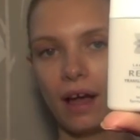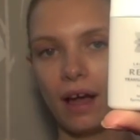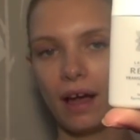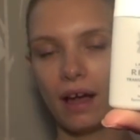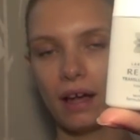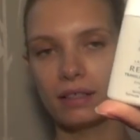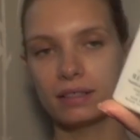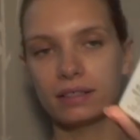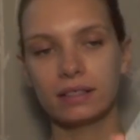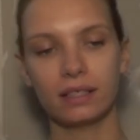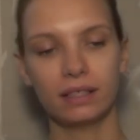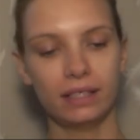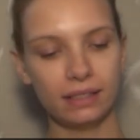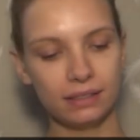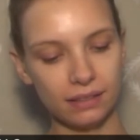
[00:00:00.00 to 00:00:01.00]
and
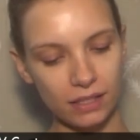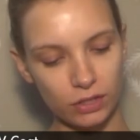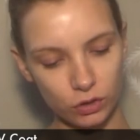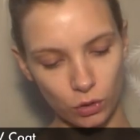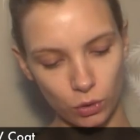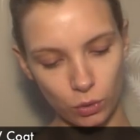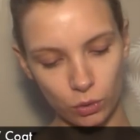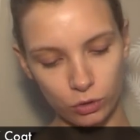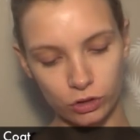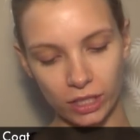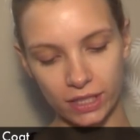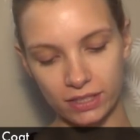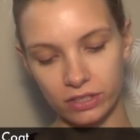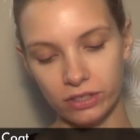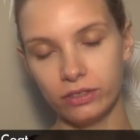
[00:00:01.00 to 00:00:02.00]
this is called
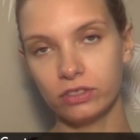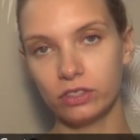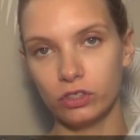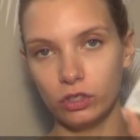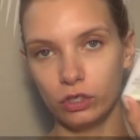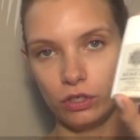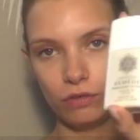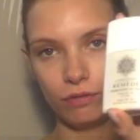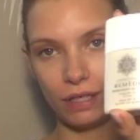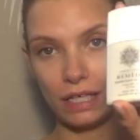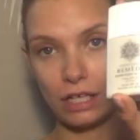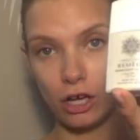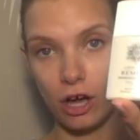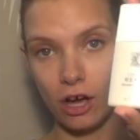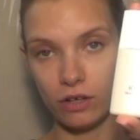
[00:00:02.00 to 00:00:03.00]
Translucent
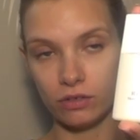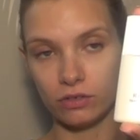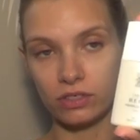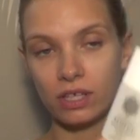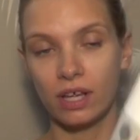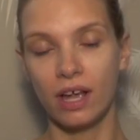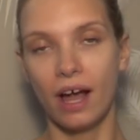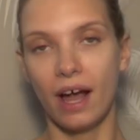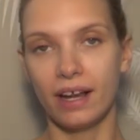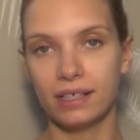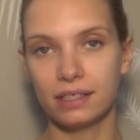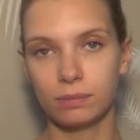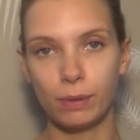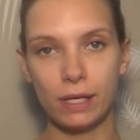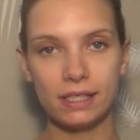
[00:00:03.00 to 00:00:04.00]
UV Coat and
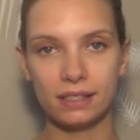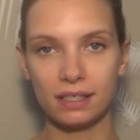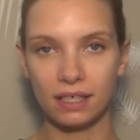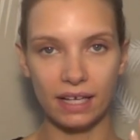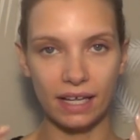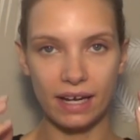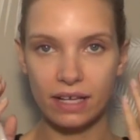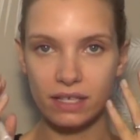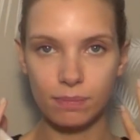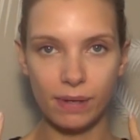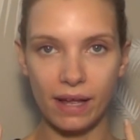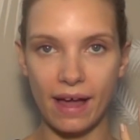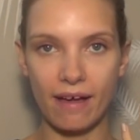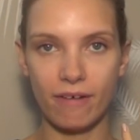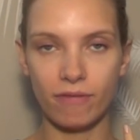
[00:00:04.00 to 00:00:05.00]
it's basically an
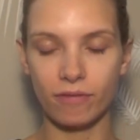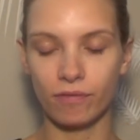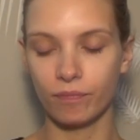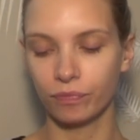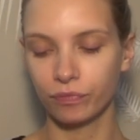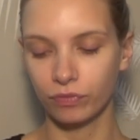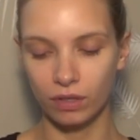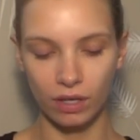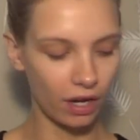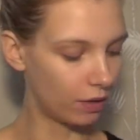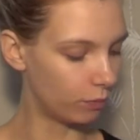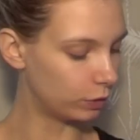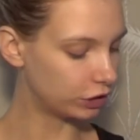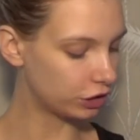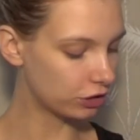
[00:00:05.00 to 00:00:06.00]
SPF
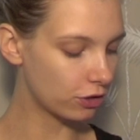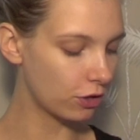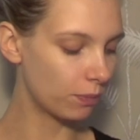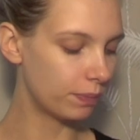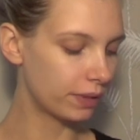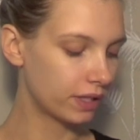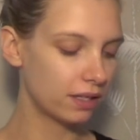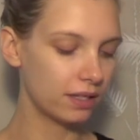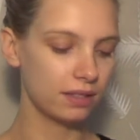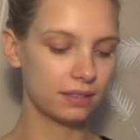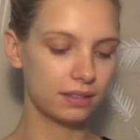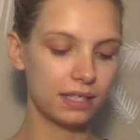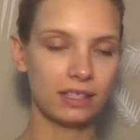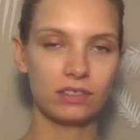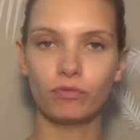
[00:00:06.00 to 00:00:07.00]
um, which is good
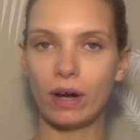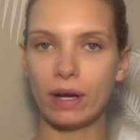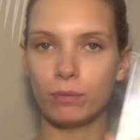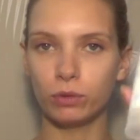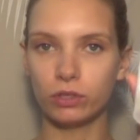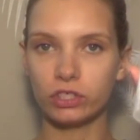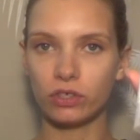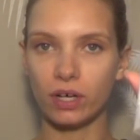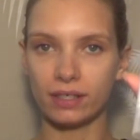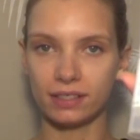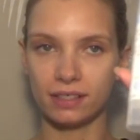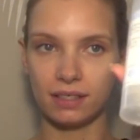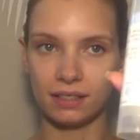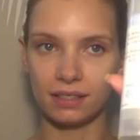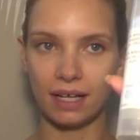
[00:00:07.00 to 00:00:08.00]
because this Ren
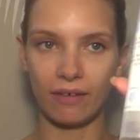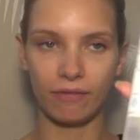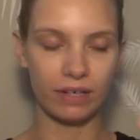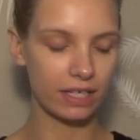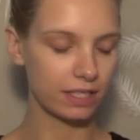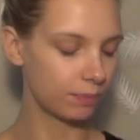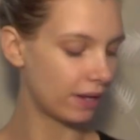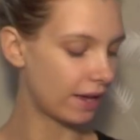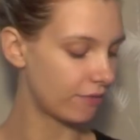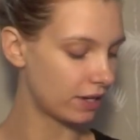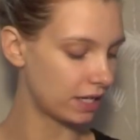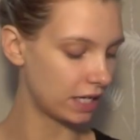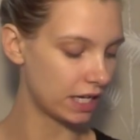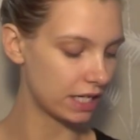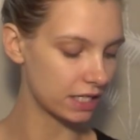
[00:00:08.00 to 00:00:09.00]
moisturiser doesn't have an SPF
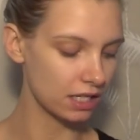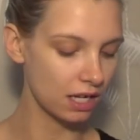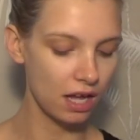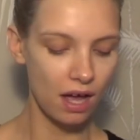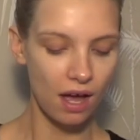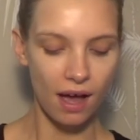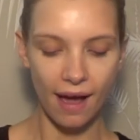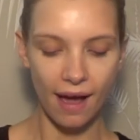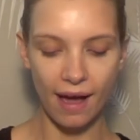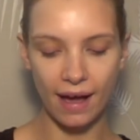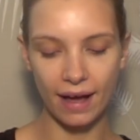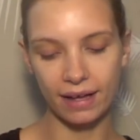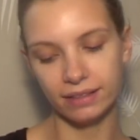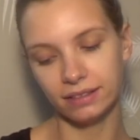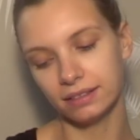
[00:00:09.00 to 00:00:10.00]
in it
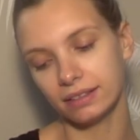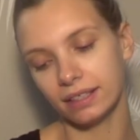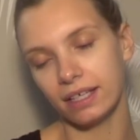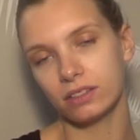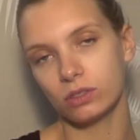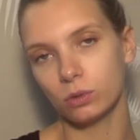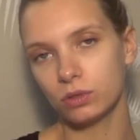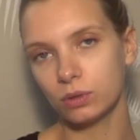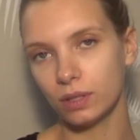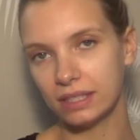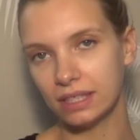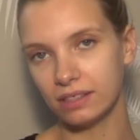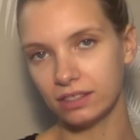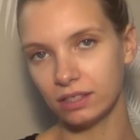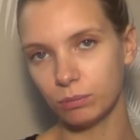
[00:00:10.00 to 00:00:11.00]
and it's also a
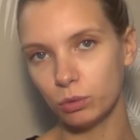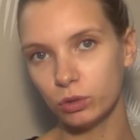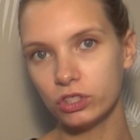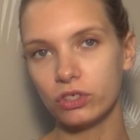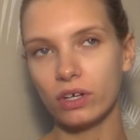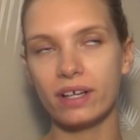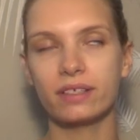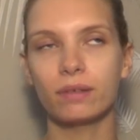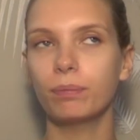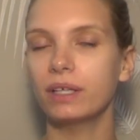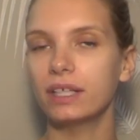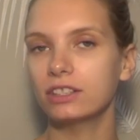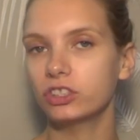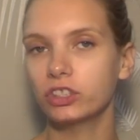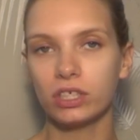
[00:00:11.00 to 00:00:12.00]
tinted moisturiser
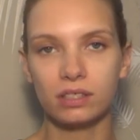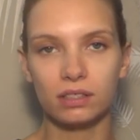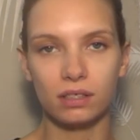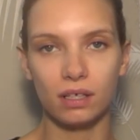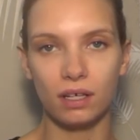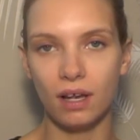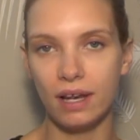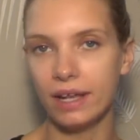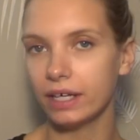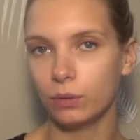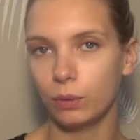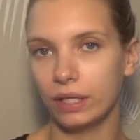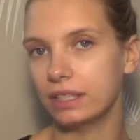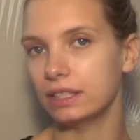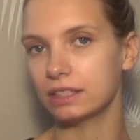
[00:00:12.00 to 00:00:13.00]
but it's just a
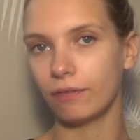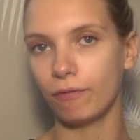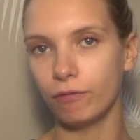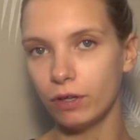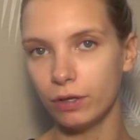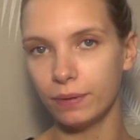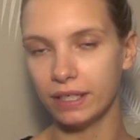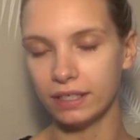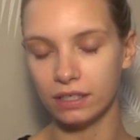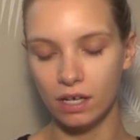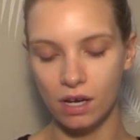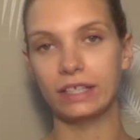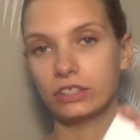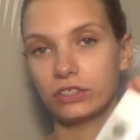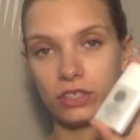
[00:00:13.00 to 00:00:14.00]
liquid, it's a fluid.
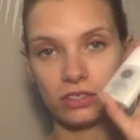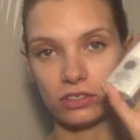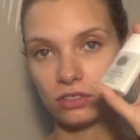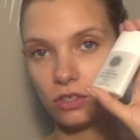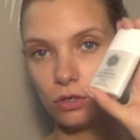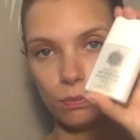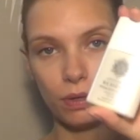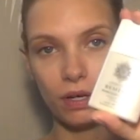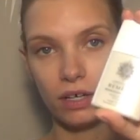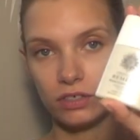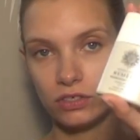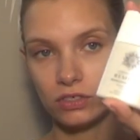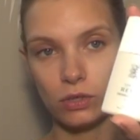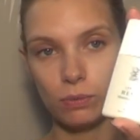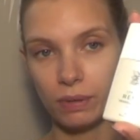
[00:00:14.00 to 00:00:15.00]
It's just super
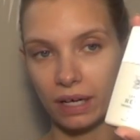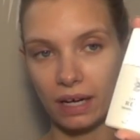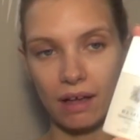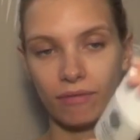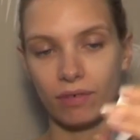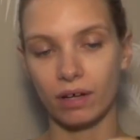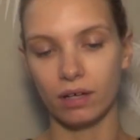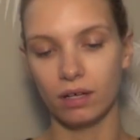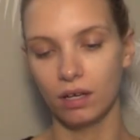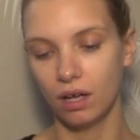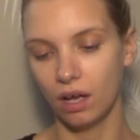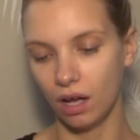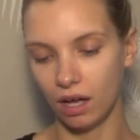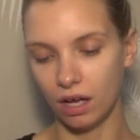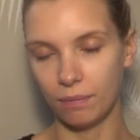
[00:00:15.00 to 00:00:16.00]
super clever.
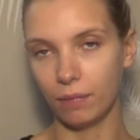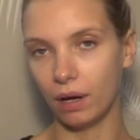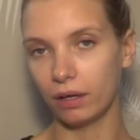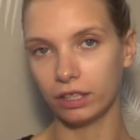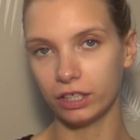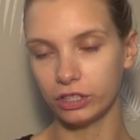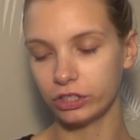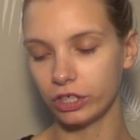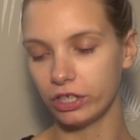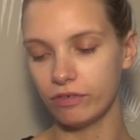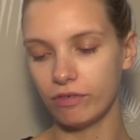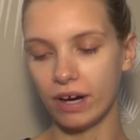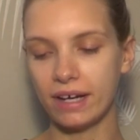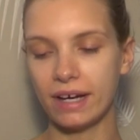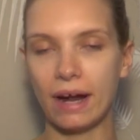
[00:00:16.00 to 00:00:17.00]
Um, I'm going to show
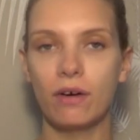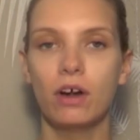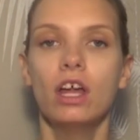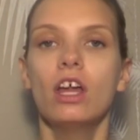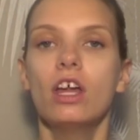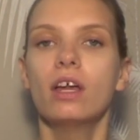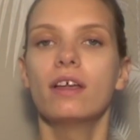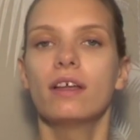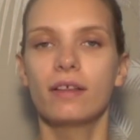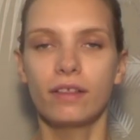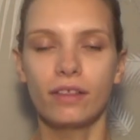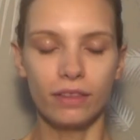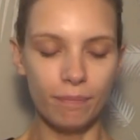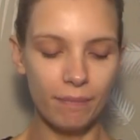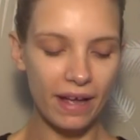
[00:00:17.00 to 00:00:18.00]
you right now.
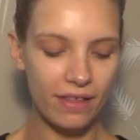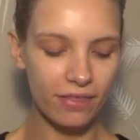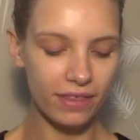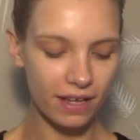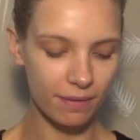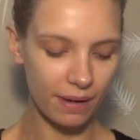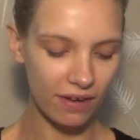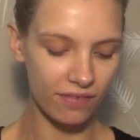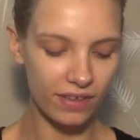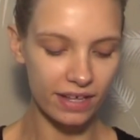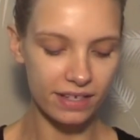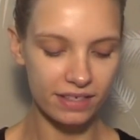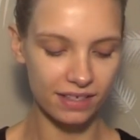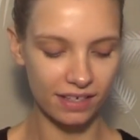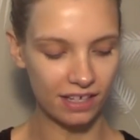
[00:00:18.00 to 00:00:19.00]
The main thing about
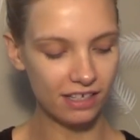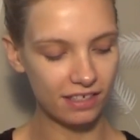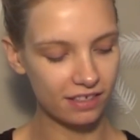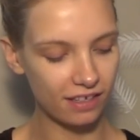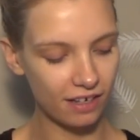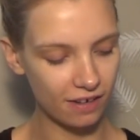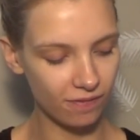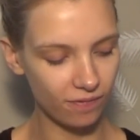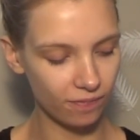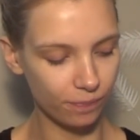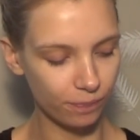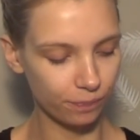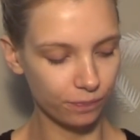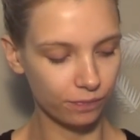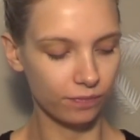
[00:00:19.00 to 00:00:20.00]
this is that
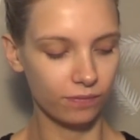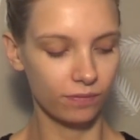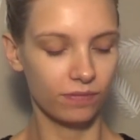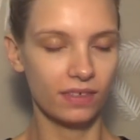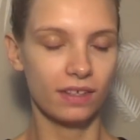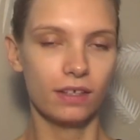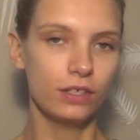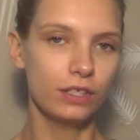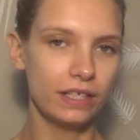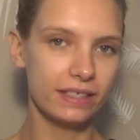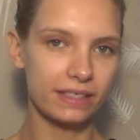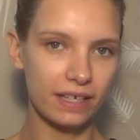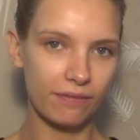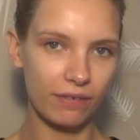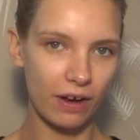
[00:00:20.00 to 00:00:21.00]
you
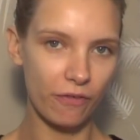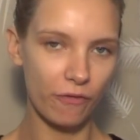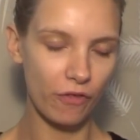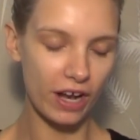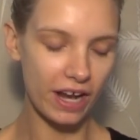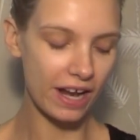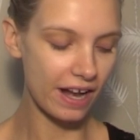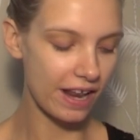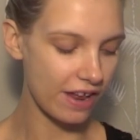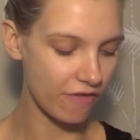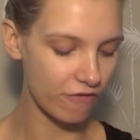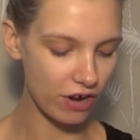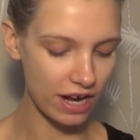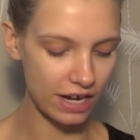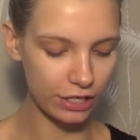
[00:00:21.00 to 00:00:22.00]
need to give it a really
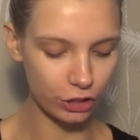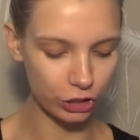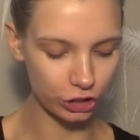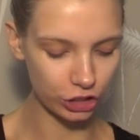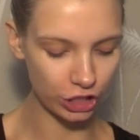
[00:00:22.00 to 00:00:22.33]
really good